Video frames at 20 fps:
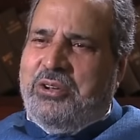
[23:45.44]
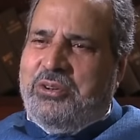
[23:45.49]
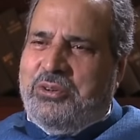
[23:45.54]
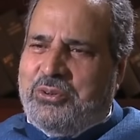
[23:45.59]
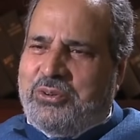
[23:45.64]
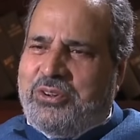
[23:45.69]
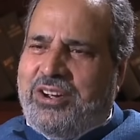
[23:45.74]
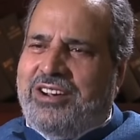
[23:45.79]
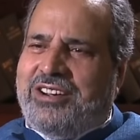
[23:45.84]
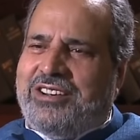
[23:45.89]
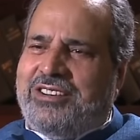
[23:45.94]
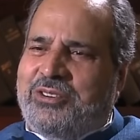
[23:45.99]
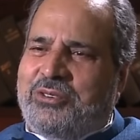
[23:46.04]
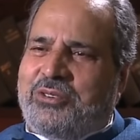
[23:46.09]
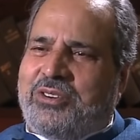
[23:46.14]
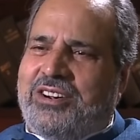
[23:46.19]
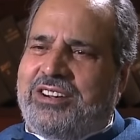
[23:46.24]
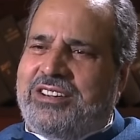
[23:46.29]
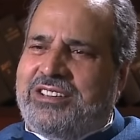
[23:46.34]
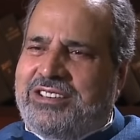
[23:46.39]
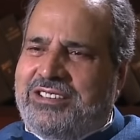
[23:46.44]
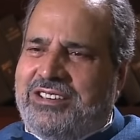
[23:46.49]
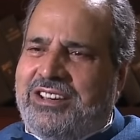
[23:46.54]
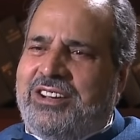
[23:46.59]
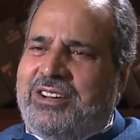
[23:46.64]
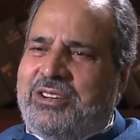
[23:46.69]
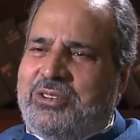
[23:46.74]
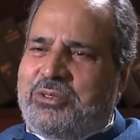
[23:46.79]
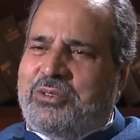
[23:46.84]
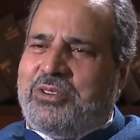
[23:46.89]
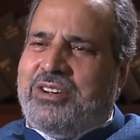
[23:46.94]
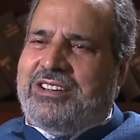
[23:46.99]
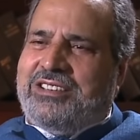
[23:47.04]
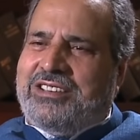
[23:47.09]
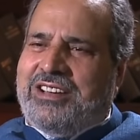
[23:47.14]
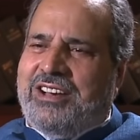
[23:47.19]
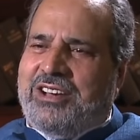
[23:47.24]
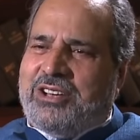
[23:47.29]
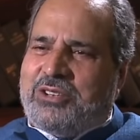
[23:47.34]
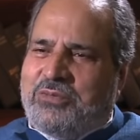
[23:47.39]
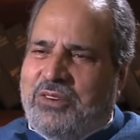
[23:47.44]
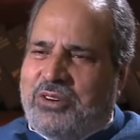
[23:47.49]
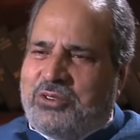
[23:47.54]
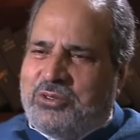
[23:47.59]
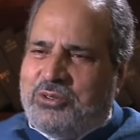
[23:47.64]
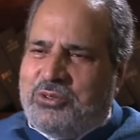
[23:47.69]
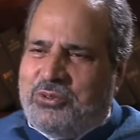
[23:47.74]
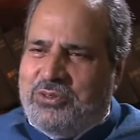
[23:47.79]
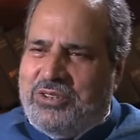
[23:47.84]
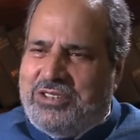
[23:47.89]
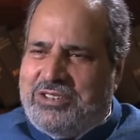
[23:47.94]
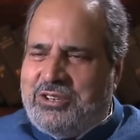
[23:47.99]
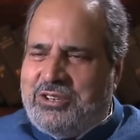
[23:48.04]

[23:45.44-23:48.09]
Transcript: you can't you can't but you can't even, tell us what to do in